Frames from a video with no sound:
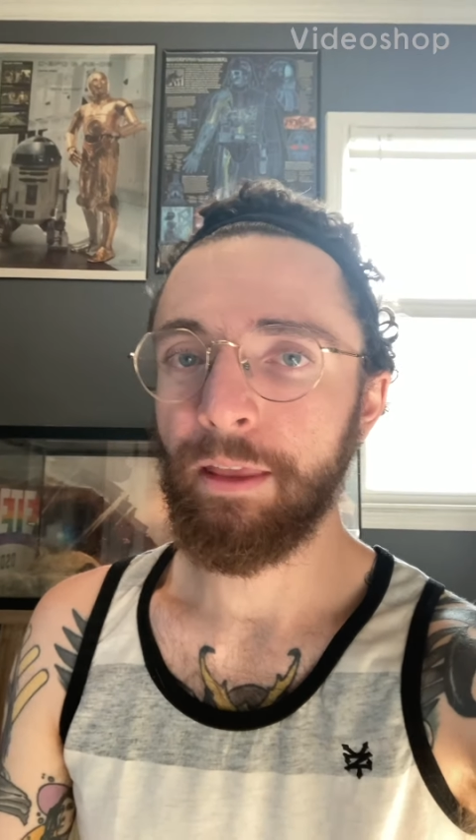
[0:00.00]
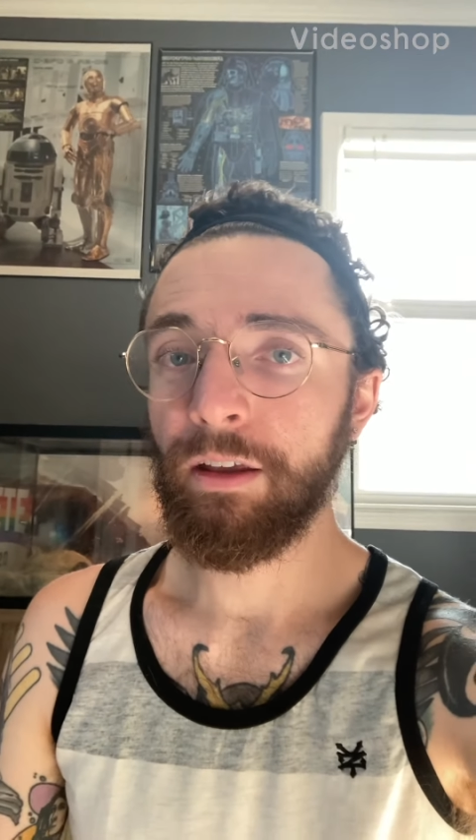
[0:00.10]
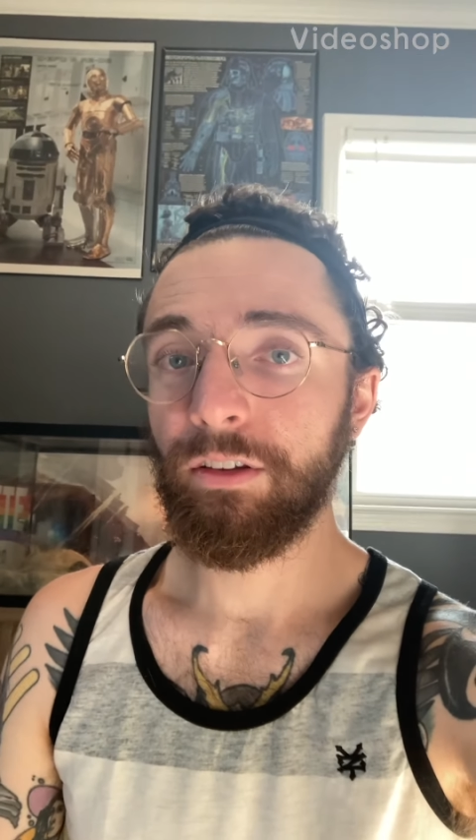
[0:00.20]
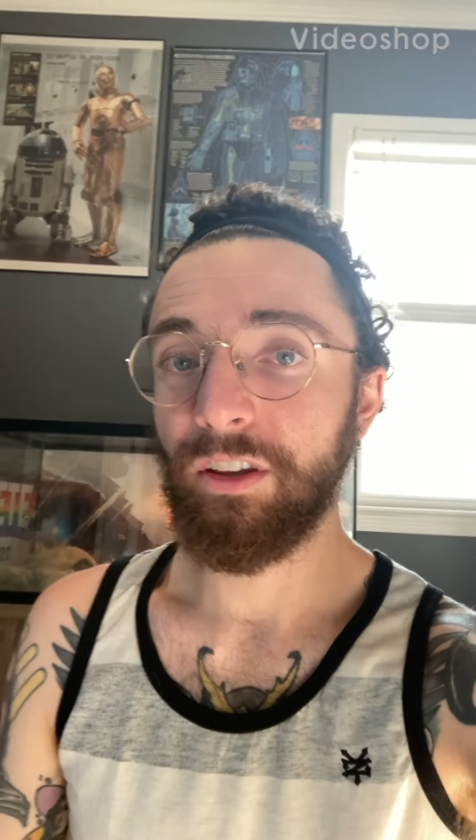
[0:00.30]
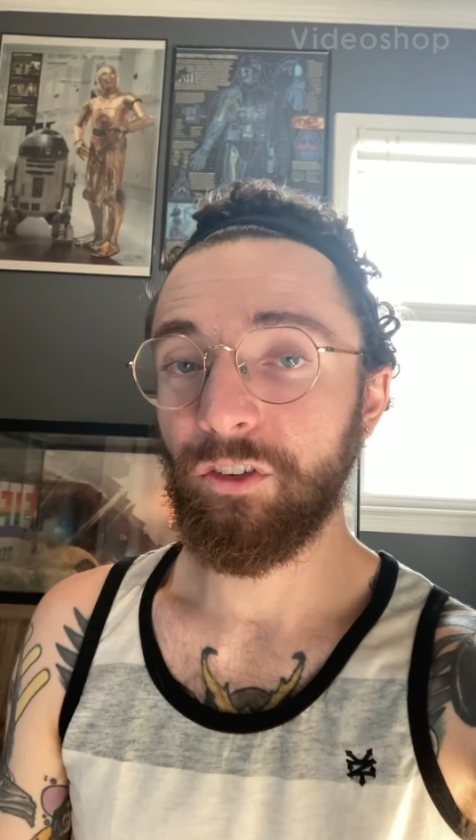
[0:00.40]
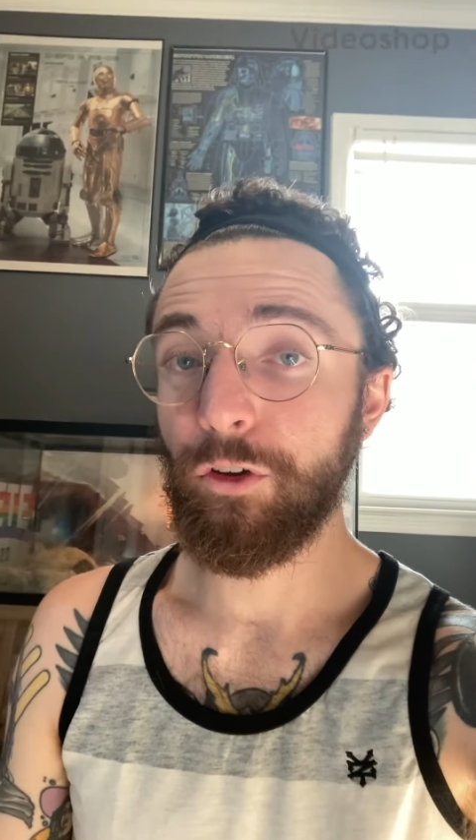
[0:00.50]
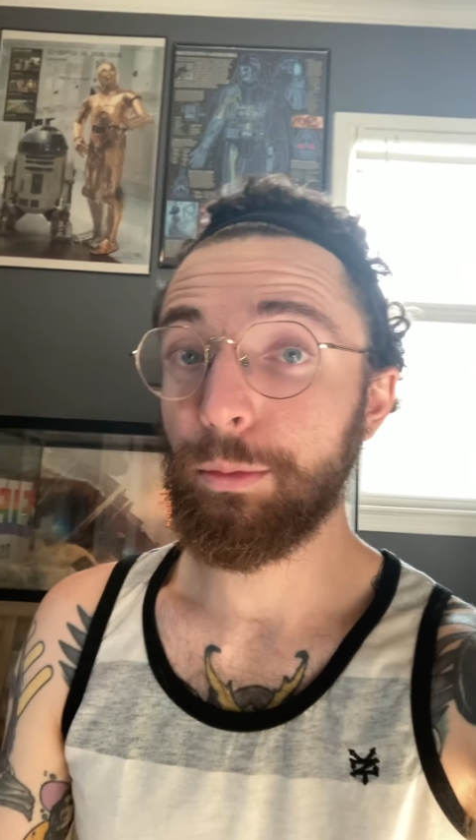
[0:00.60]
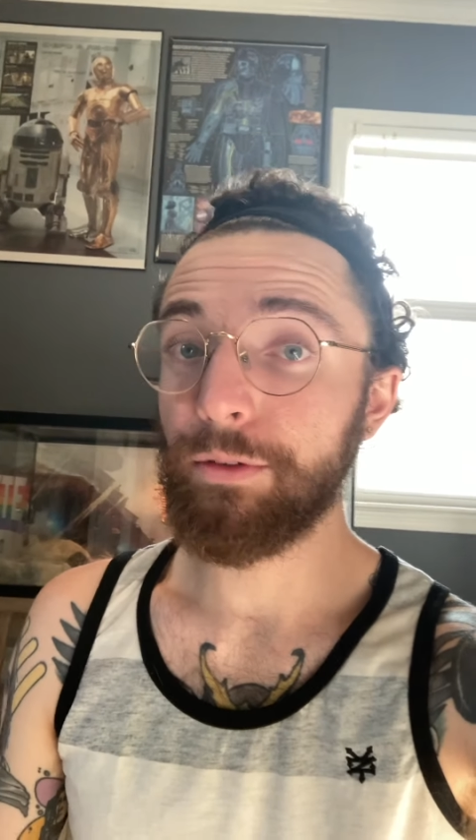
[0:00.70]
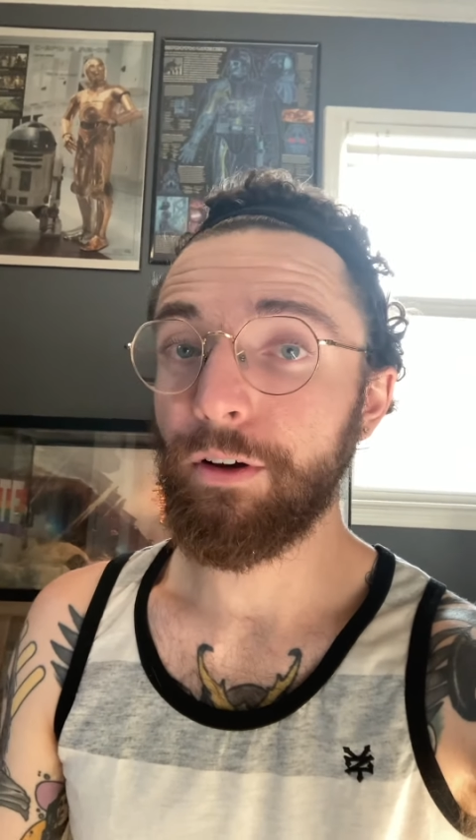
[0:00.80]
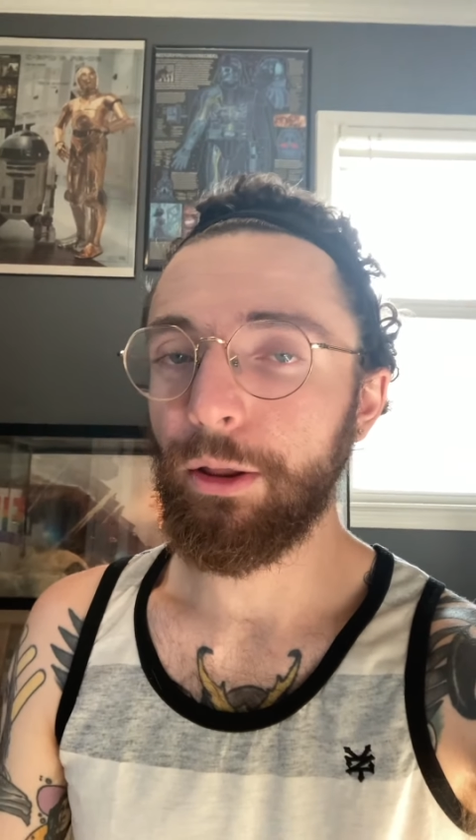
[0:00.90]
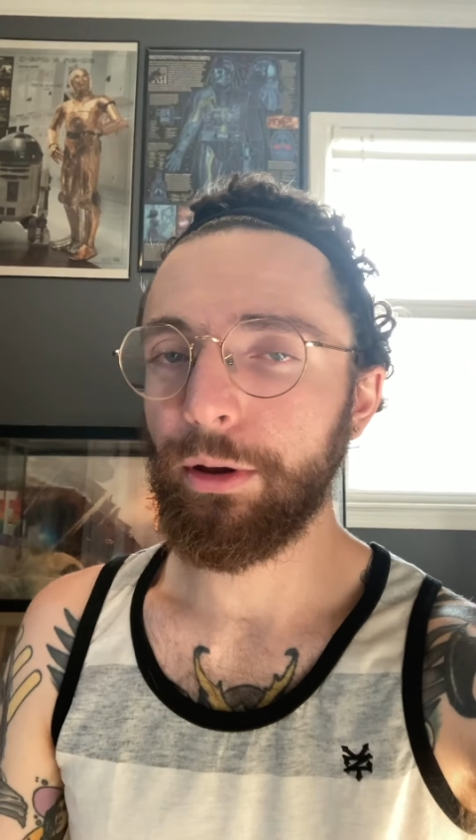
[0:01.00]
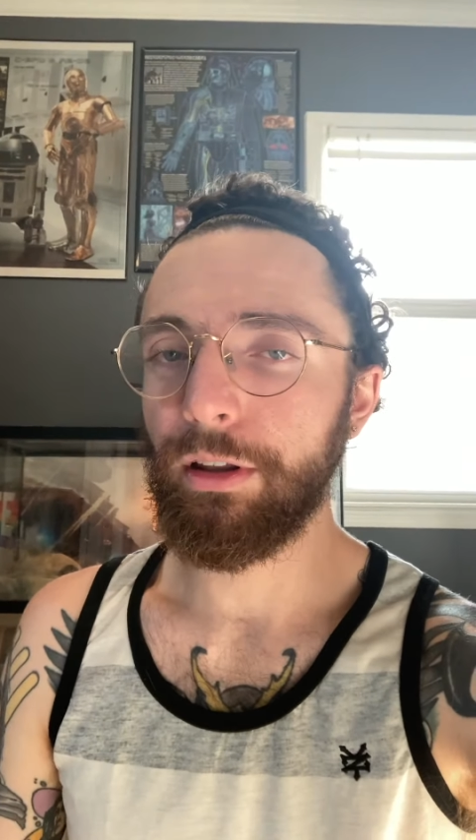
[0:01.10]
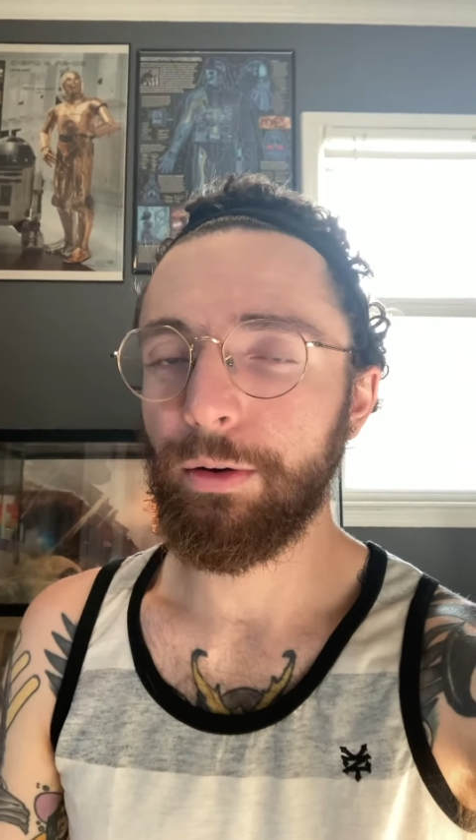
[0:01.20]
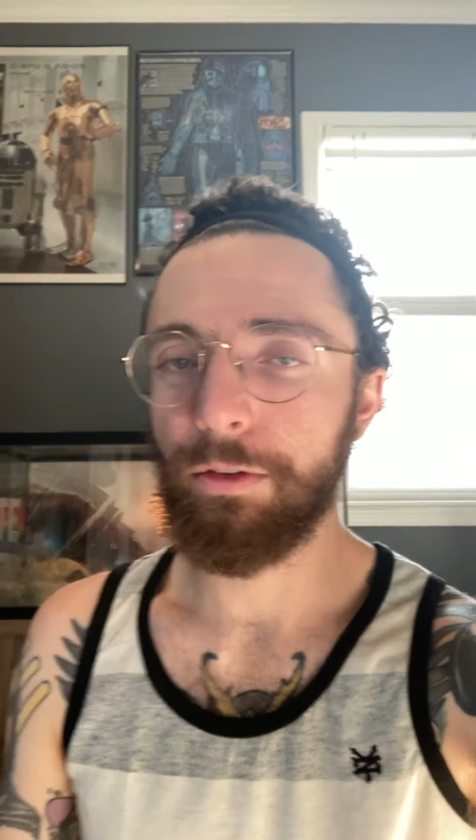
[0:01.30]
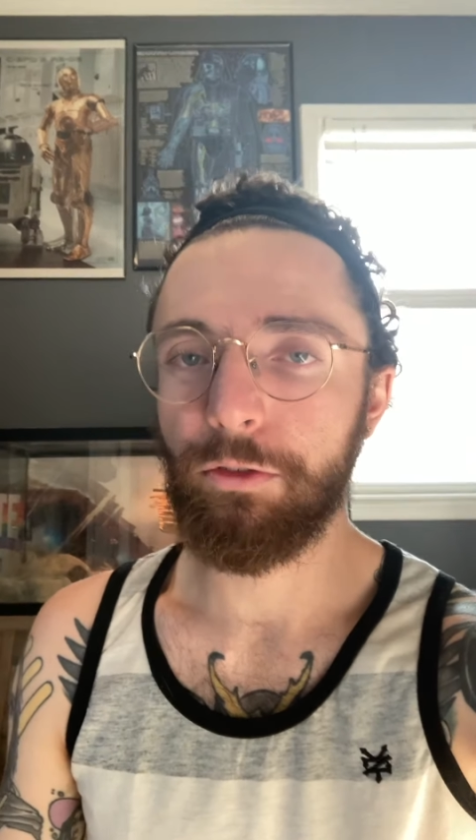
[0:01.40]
So if you've been following along with